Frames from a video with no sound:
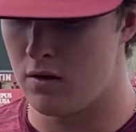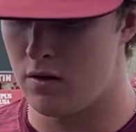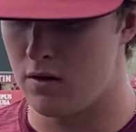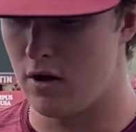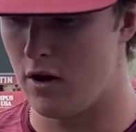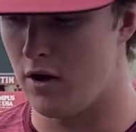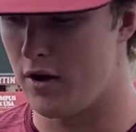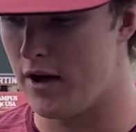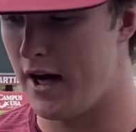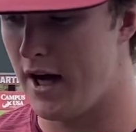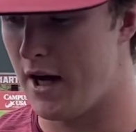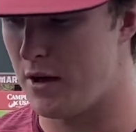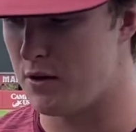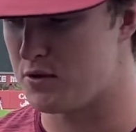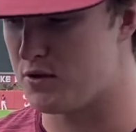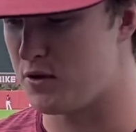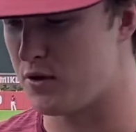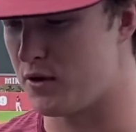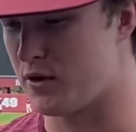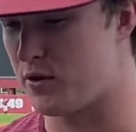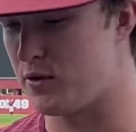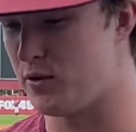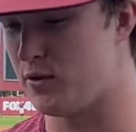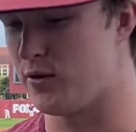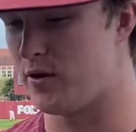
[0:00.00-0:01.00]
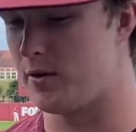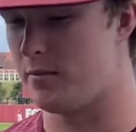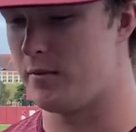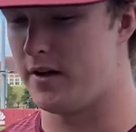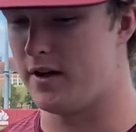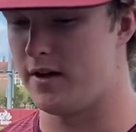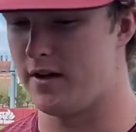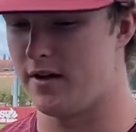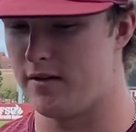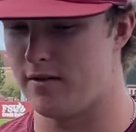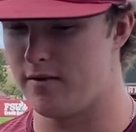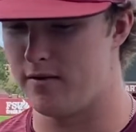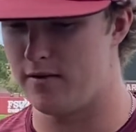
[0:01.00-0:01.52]
No, yeah, it was really cool. I
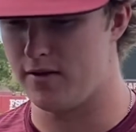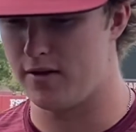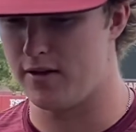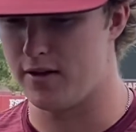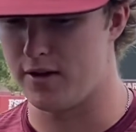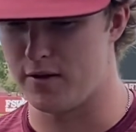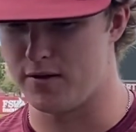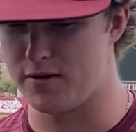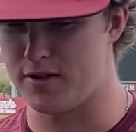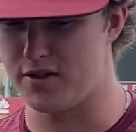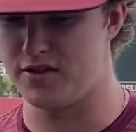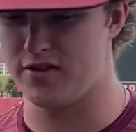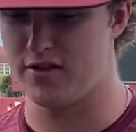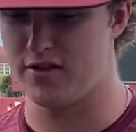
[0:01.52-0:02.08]
mean, you know, just